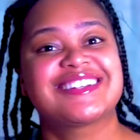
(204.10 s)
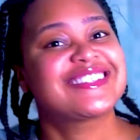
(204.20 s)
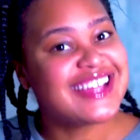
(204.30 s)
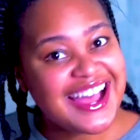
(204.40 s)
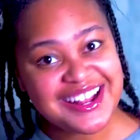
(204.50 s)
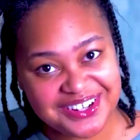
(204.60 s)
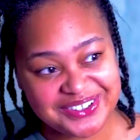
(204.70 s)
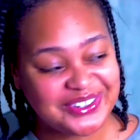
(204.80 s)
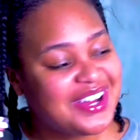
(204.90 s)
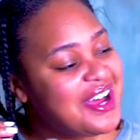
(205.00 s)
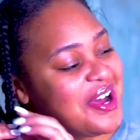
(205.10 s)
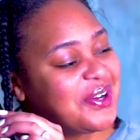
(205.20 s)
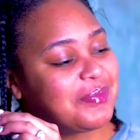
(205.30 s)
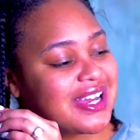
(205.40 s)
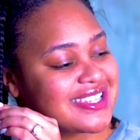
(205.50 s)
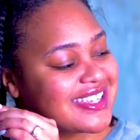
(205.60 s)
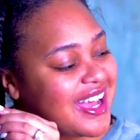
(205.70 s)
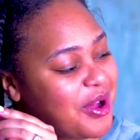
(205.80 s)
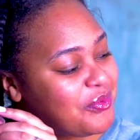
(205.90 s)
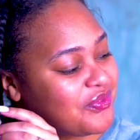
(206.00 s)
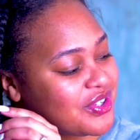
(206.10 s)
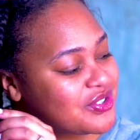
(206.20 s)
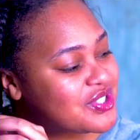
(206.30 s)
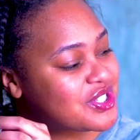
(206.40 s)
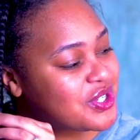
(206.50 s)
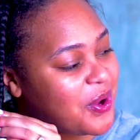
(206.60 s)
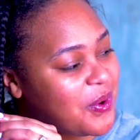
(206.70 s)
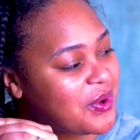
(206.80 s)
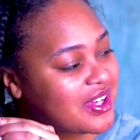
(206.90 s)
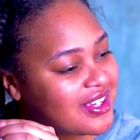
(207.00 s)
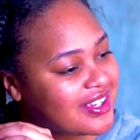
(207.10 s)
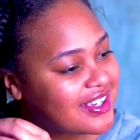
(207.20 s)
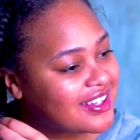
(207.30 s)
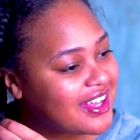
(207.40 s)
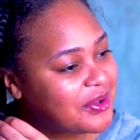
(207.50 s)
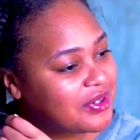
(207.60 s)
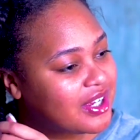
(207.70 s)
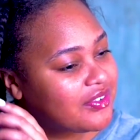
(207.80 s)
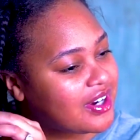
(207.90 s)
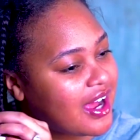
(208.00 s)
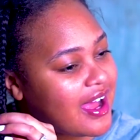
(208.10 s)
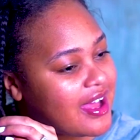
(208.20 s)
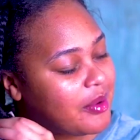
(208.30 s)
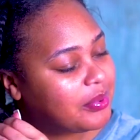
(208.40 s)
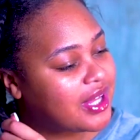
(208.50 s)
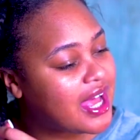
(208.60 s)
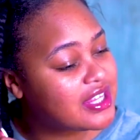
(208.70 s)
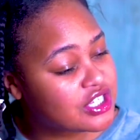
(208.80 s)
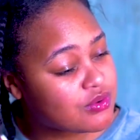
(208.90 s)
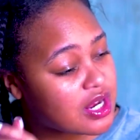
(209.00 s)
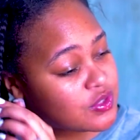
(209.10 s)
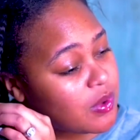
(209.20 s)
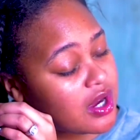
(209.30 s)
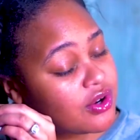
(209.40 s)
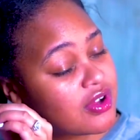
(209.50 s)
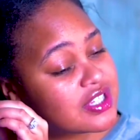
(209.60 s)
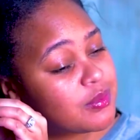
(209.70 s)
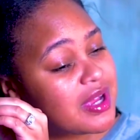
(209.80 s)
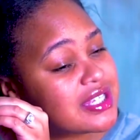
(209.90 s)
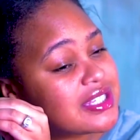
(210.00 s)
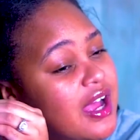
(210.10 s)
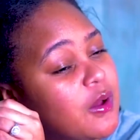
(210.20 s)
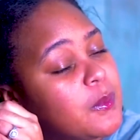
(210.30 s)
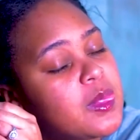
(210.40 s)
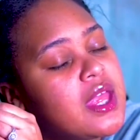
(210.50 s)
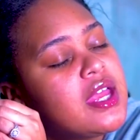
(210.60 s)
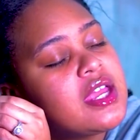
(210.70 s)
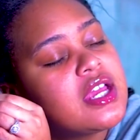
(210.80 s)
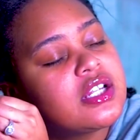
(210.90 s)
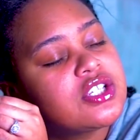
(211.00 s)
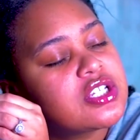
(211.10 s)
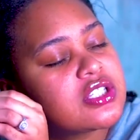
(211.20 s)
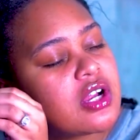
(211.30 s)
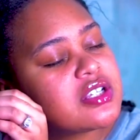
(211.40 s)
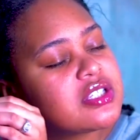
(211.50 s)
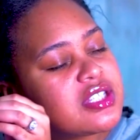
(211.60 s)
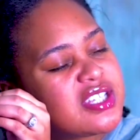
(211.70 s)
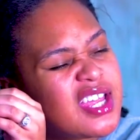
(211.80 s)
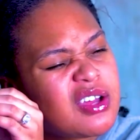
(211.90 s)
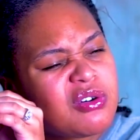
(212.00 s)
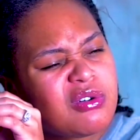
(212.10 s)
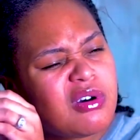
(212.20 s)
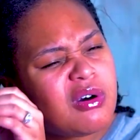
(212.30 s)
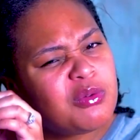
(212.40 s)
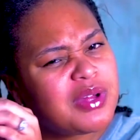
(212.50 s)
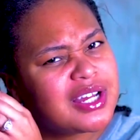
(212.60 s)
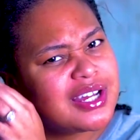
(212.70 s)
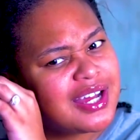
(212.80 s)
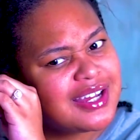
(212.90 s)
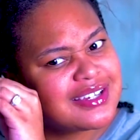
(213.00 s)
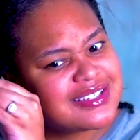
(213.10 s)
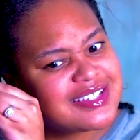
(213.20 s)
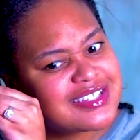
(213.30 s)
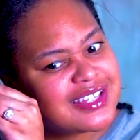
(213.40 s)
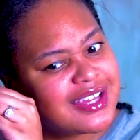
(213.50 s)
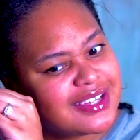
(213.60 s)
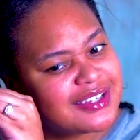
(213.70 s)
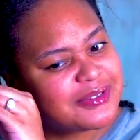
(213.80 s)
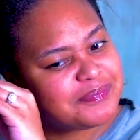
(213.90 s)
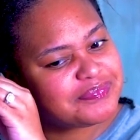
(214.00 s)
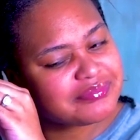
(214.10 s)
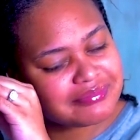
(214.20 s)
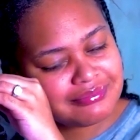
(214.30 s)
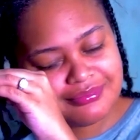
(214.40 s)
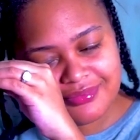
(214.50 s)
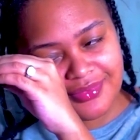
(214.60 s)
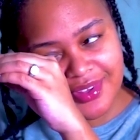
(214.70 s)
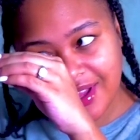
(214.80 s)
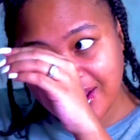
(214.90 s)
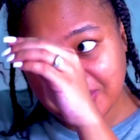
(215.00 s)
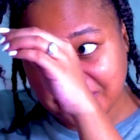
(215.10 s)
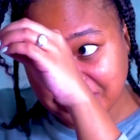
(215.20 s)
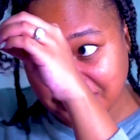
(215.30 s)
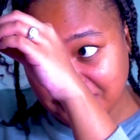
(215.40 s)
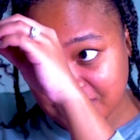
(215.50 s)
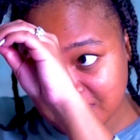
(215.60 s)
side note, my scalp feels so good. Like whenever I apply this rice water onto my scalp, and it just starts to tingle. Oh my gosh, it's like, I don't know, it feels